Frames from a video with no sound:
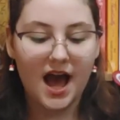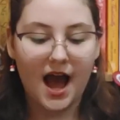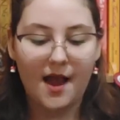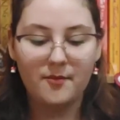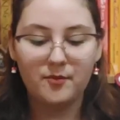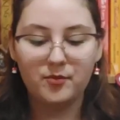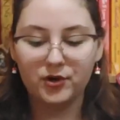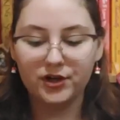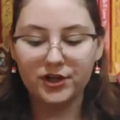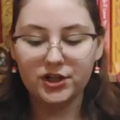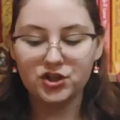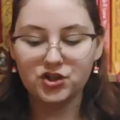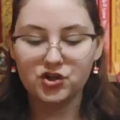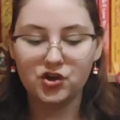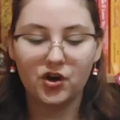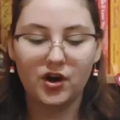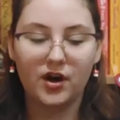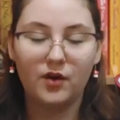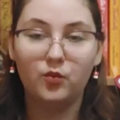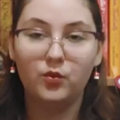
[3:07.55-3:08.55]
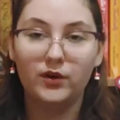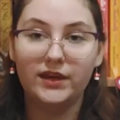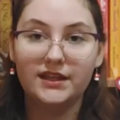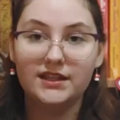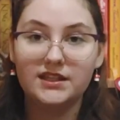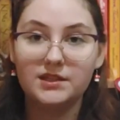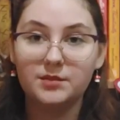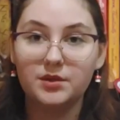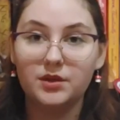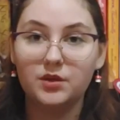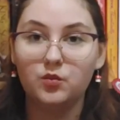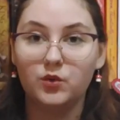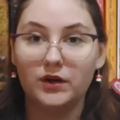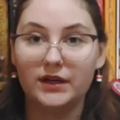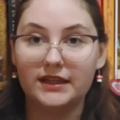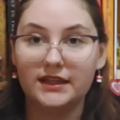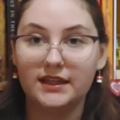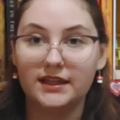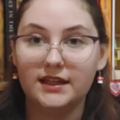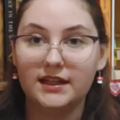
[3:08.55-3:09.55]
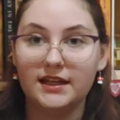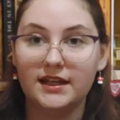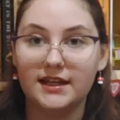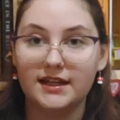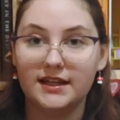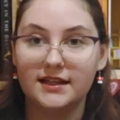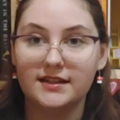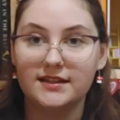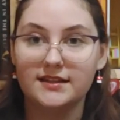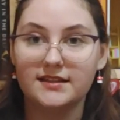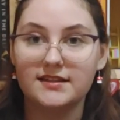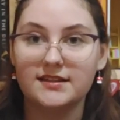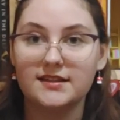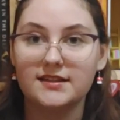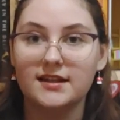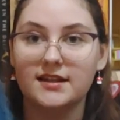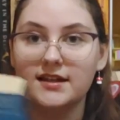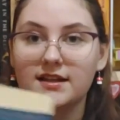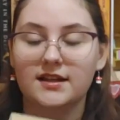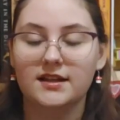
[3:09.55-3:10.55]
I'm pretty sure A Week to Be Wicked is